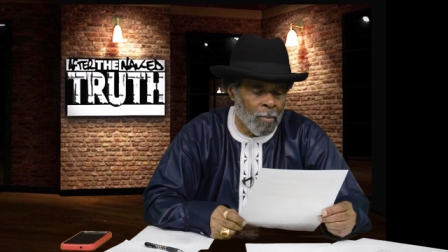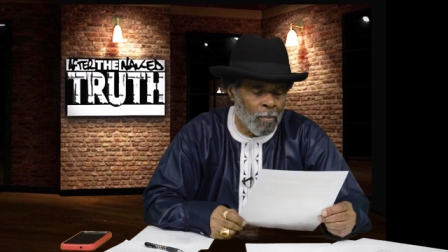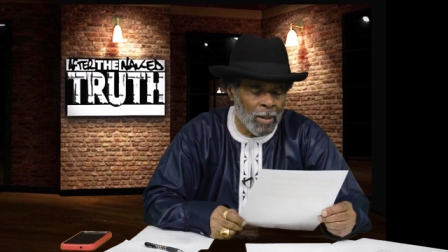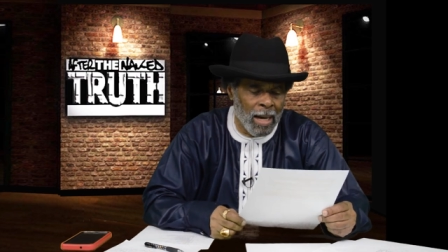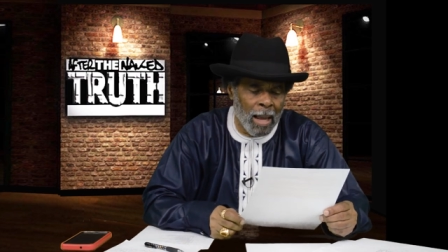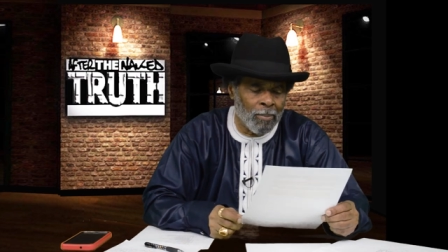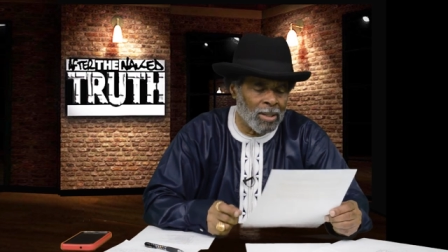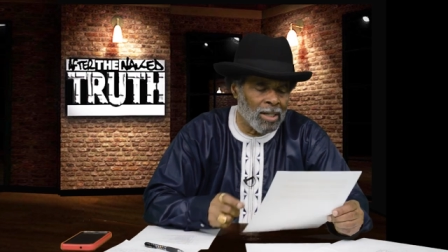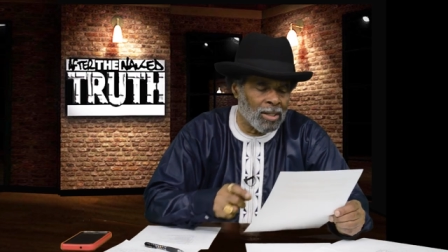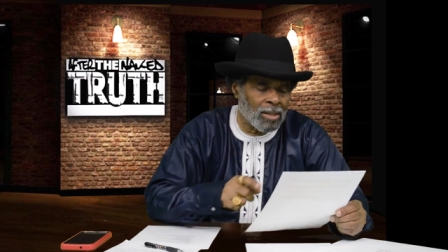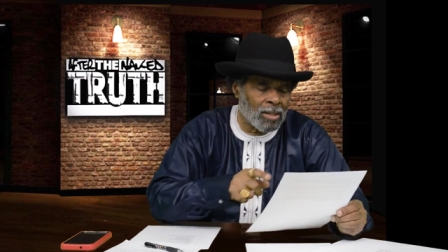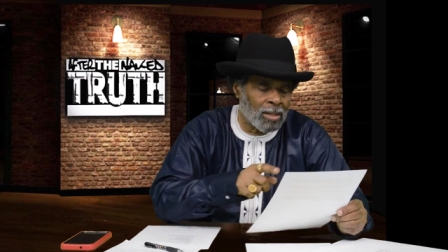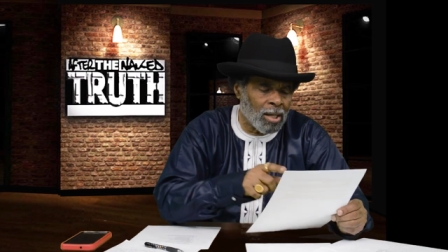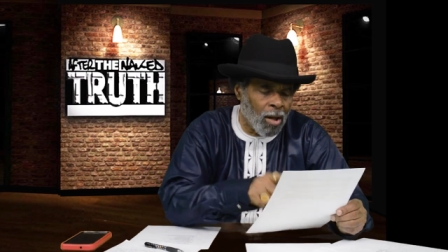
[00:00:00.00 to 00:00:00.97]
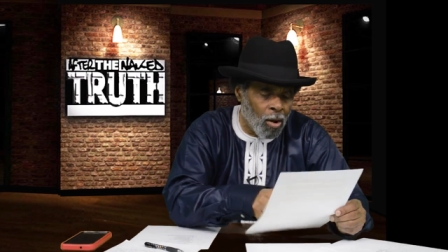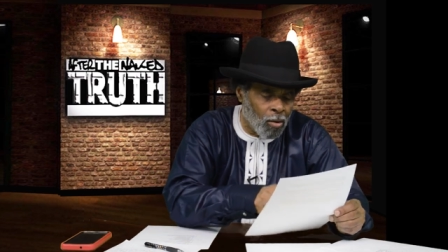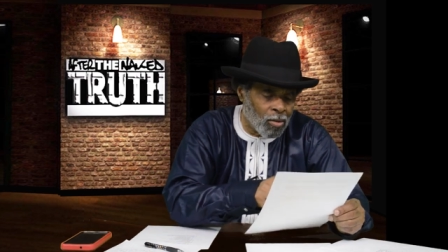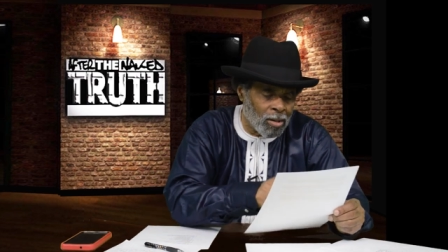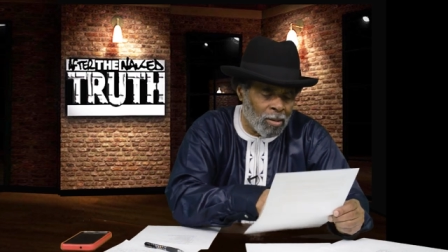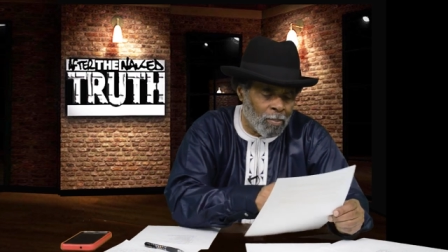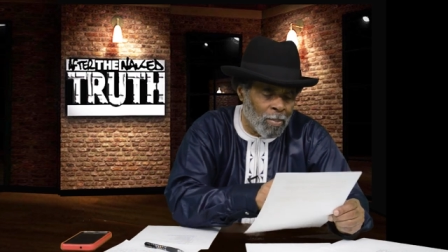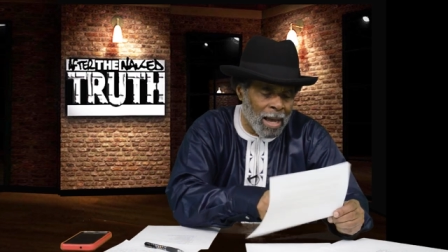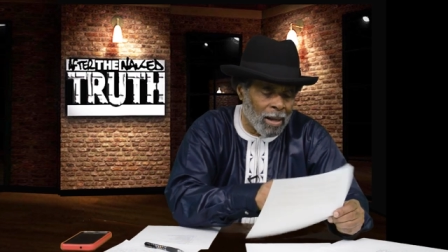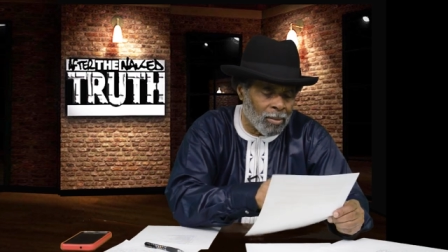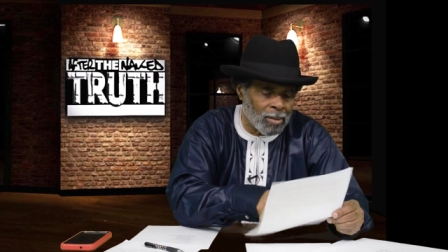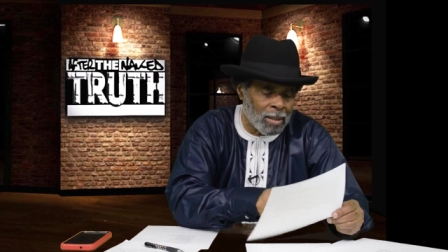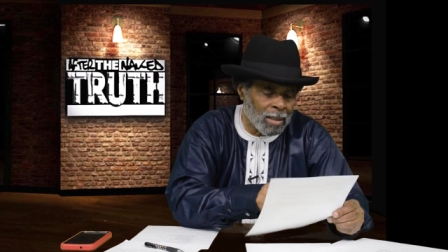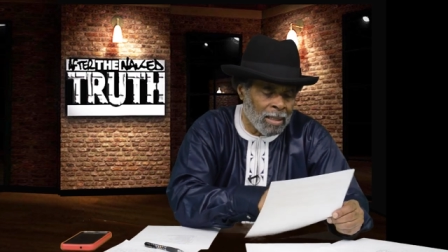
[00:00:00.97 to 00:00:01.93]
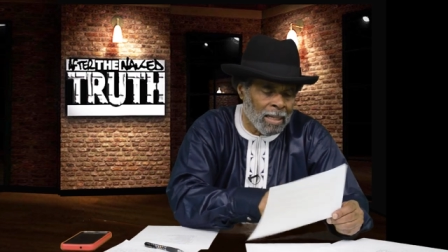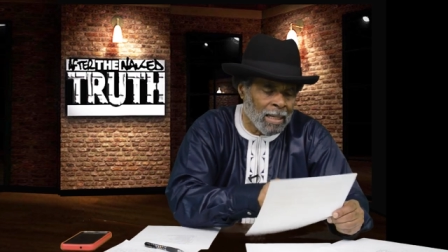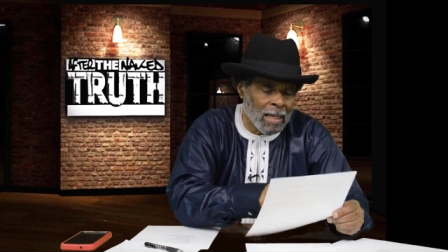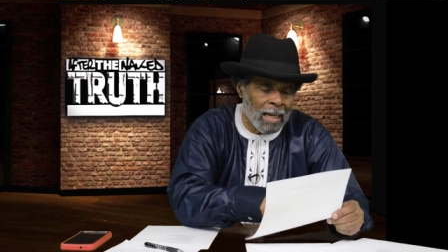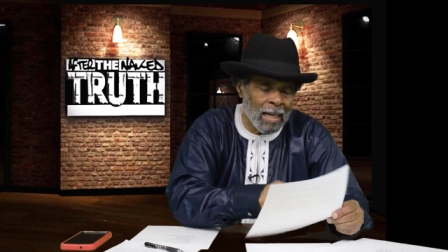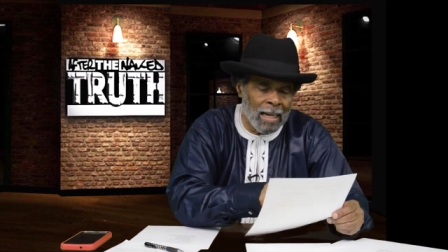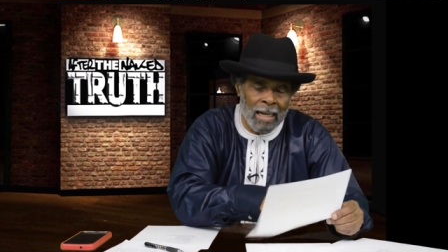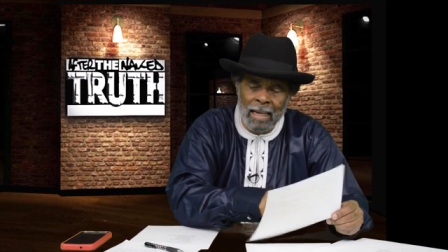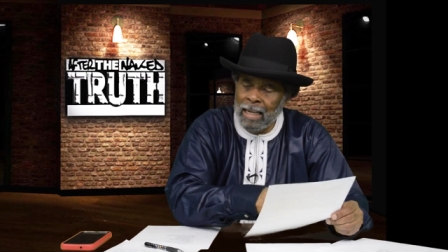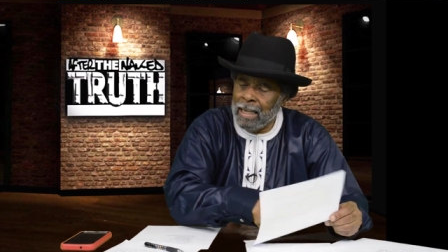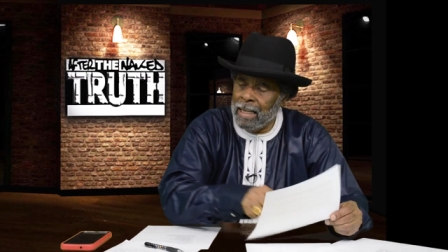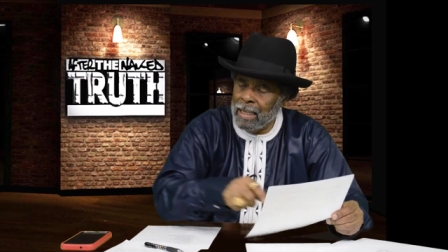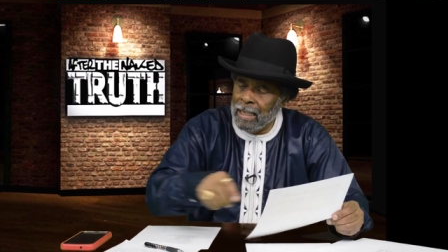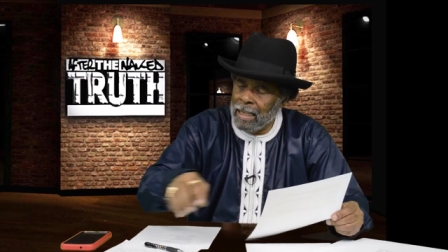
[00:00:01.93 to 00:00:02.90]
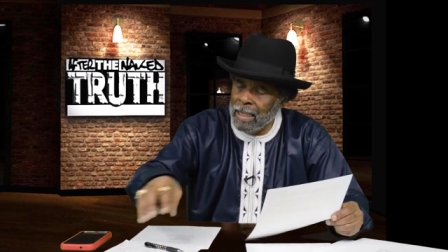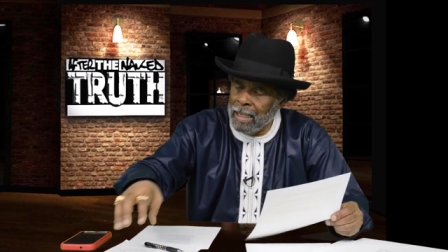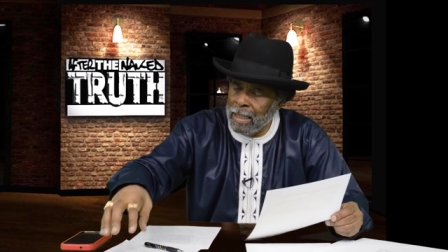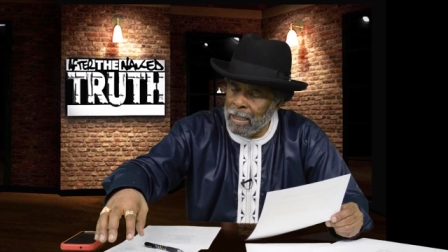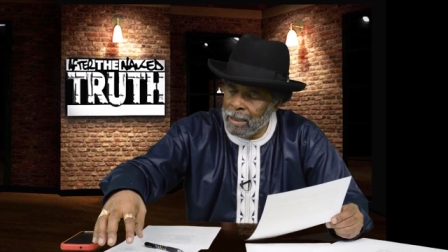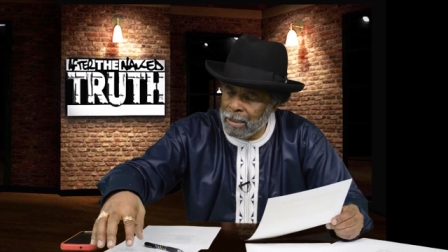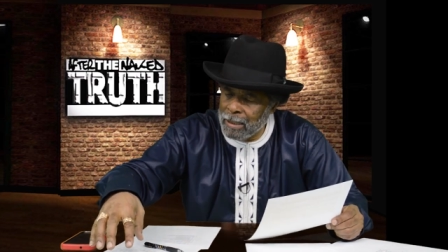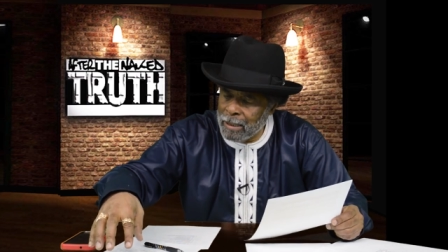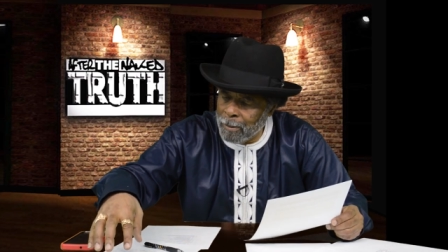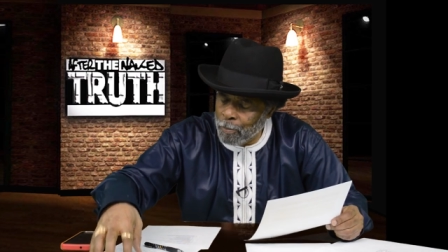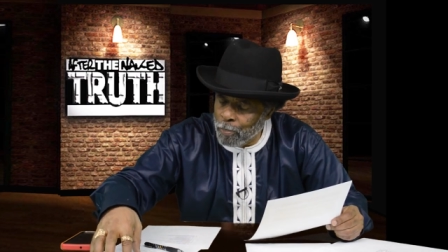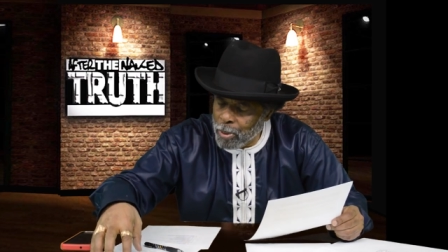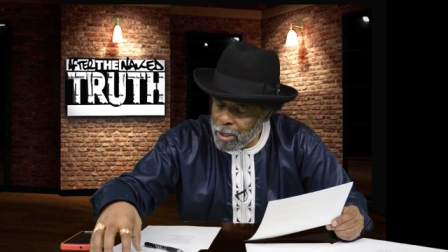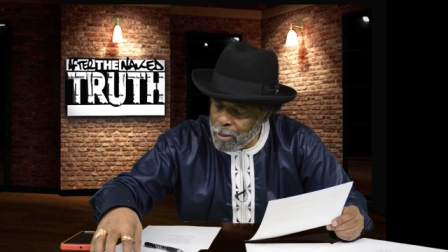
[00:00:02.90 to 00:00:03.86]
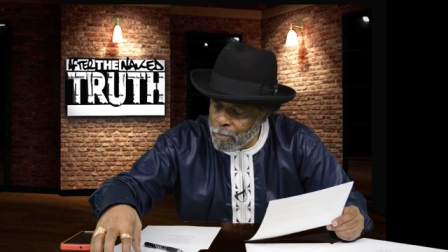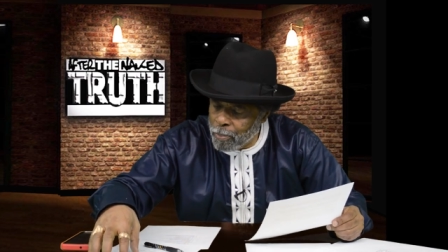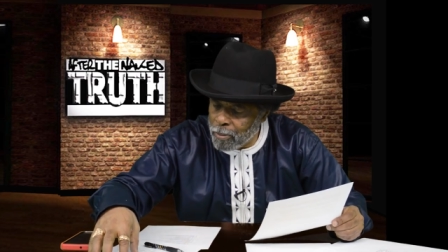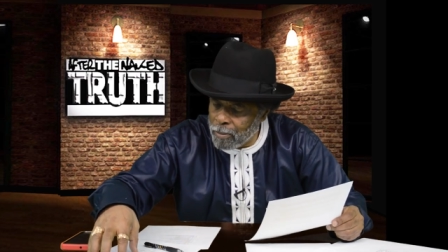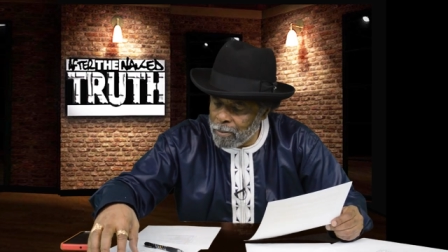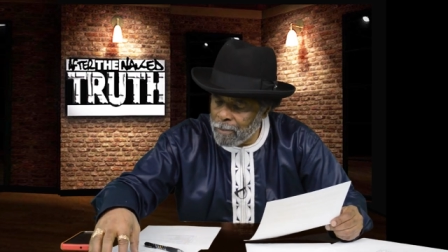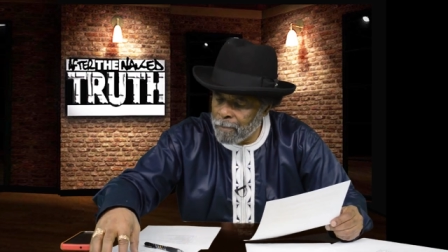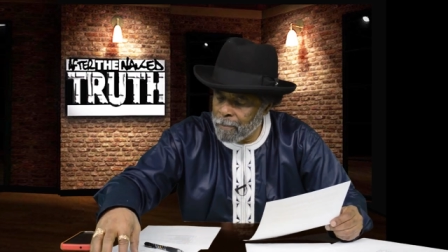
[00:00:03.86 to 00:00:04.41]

But I'm just talking about uh, uh, the people,